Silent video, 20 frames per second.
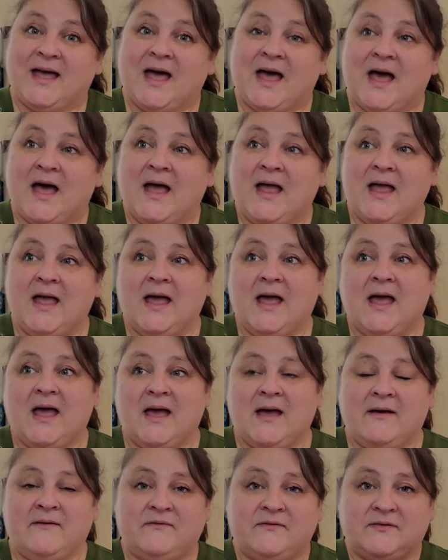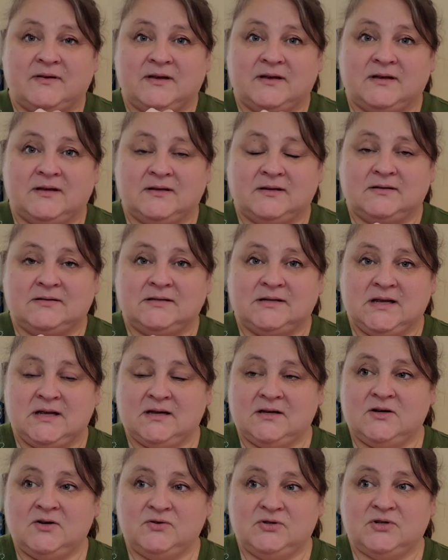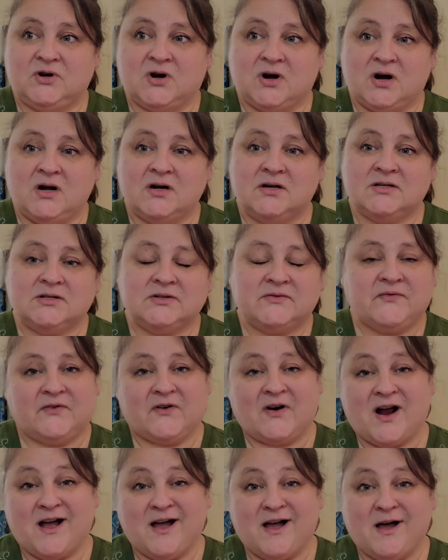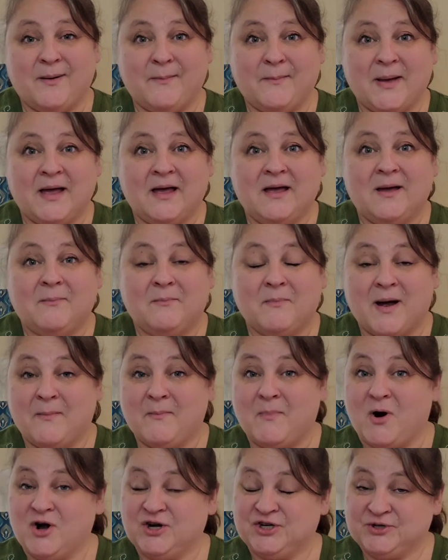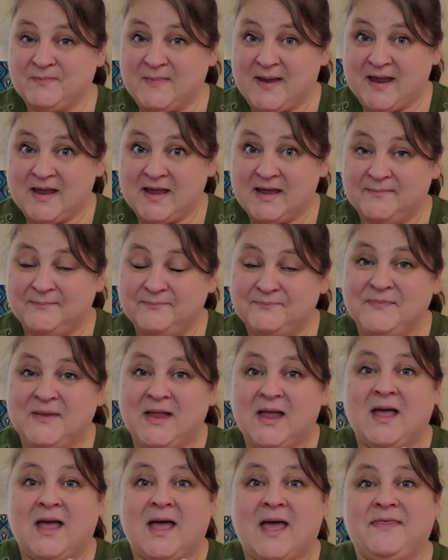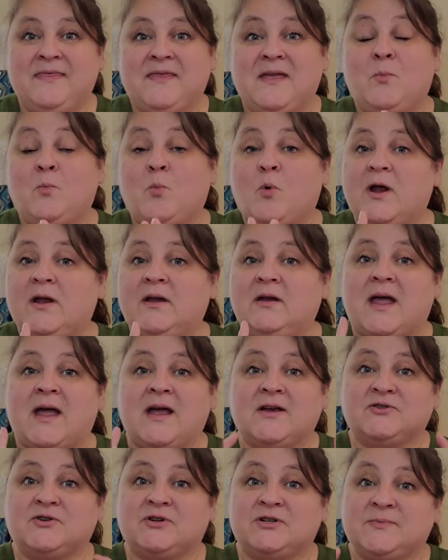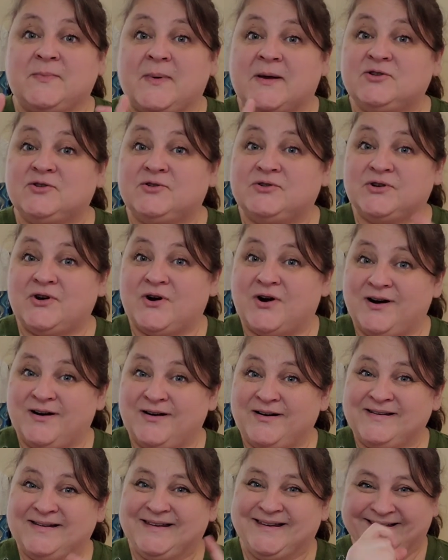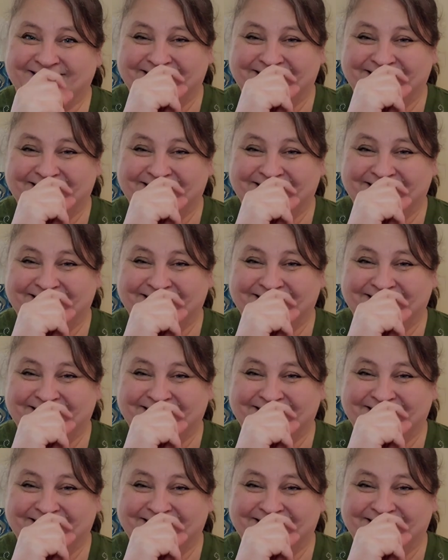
I have 10 new starts from my March Mayhem and then one extra special start.